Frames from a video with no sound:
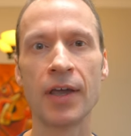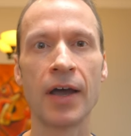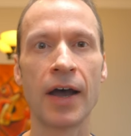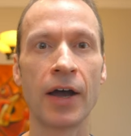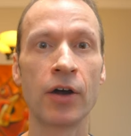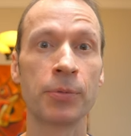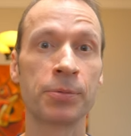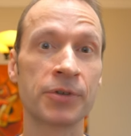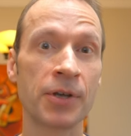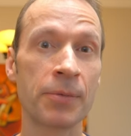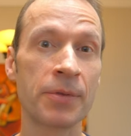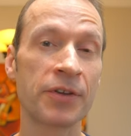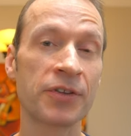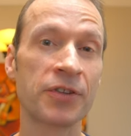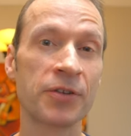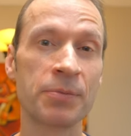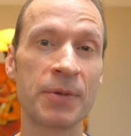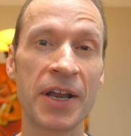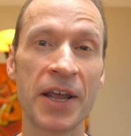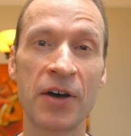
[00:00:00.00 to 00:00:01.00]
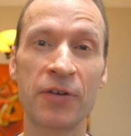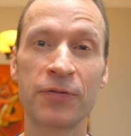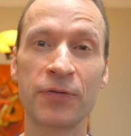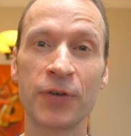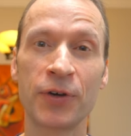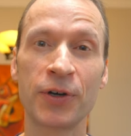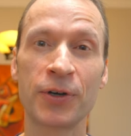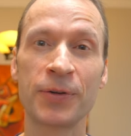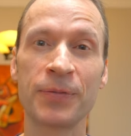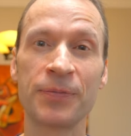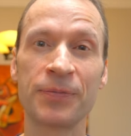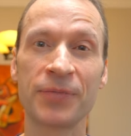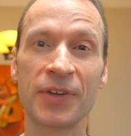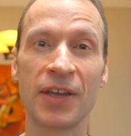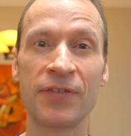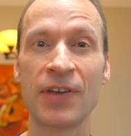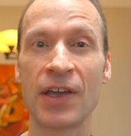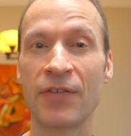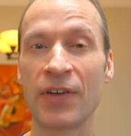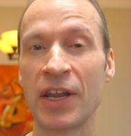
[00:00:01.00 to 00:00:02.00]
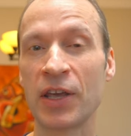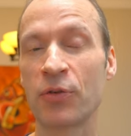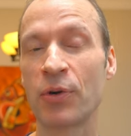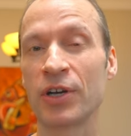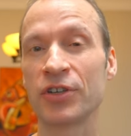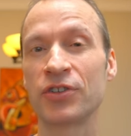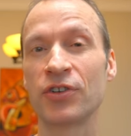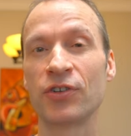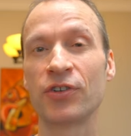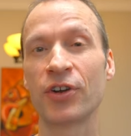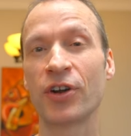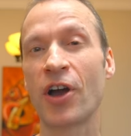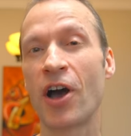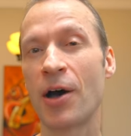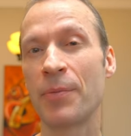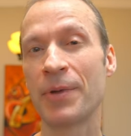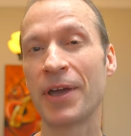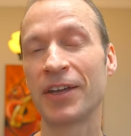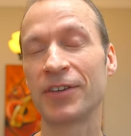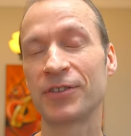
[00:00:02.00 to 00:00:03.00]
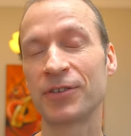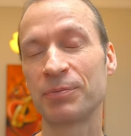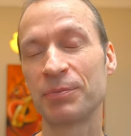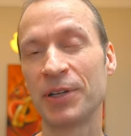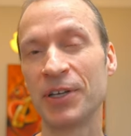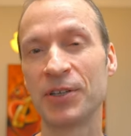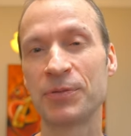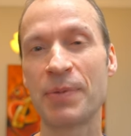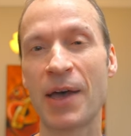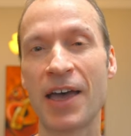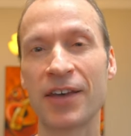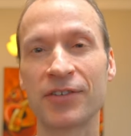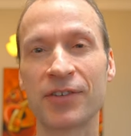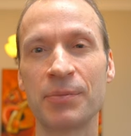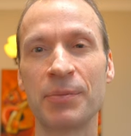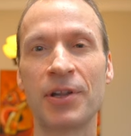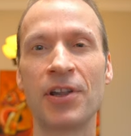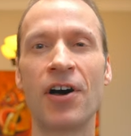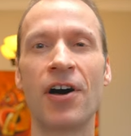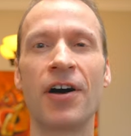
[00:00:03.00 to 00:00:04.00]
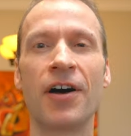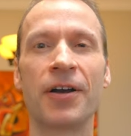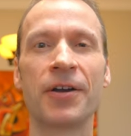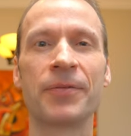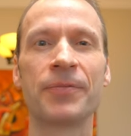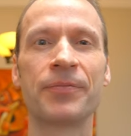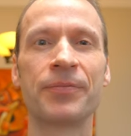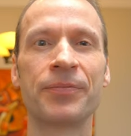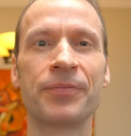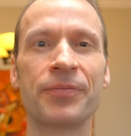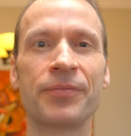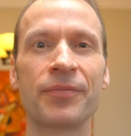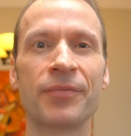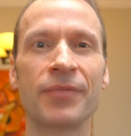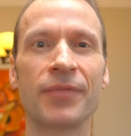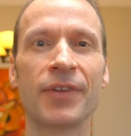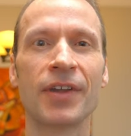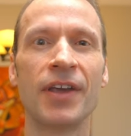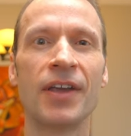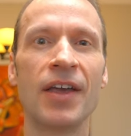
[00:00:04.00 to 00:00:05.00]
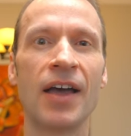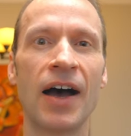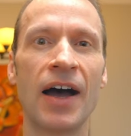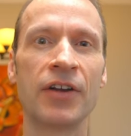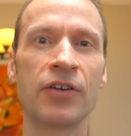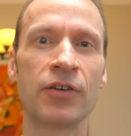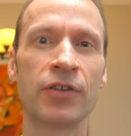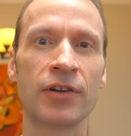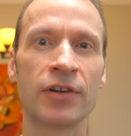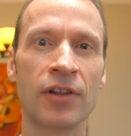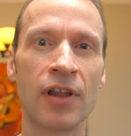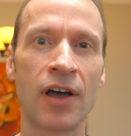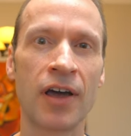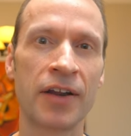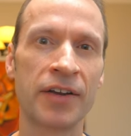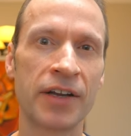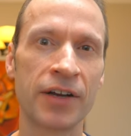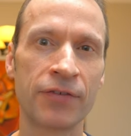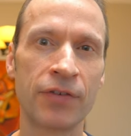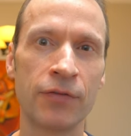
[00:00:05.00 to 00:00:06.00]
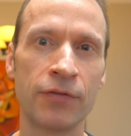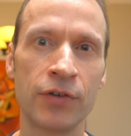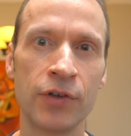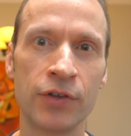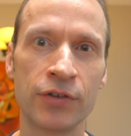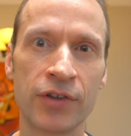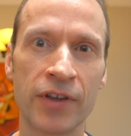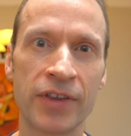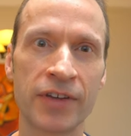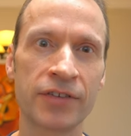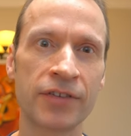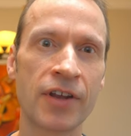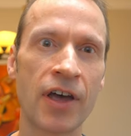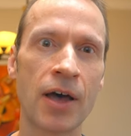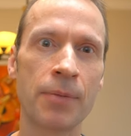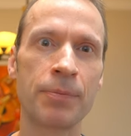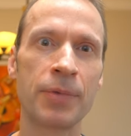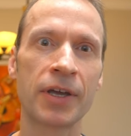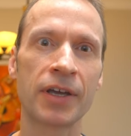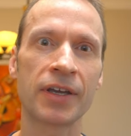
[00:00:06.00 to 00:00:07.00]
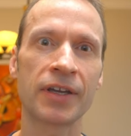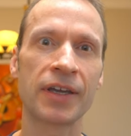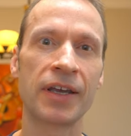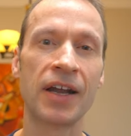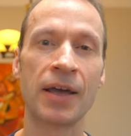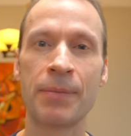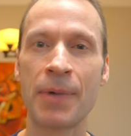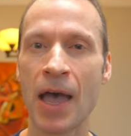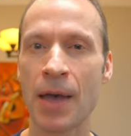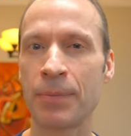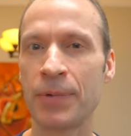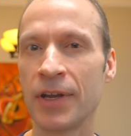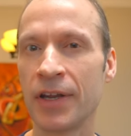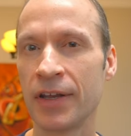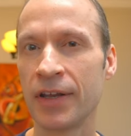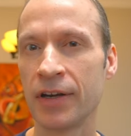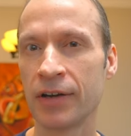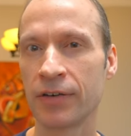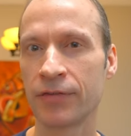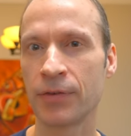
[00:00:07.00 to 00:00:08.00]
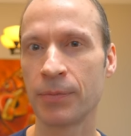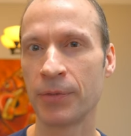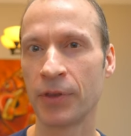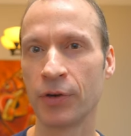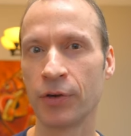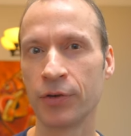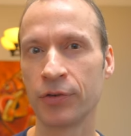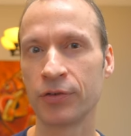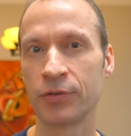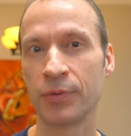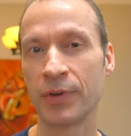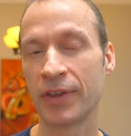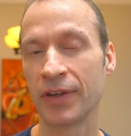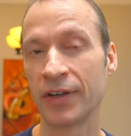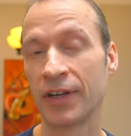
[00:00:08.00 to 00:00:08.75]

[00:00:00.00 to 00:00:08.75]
I hope some of this has been helpful. If you have any questions or comments, please pass them along. I know there are a lot of different views on this topic, and I'm happy to hear from those with a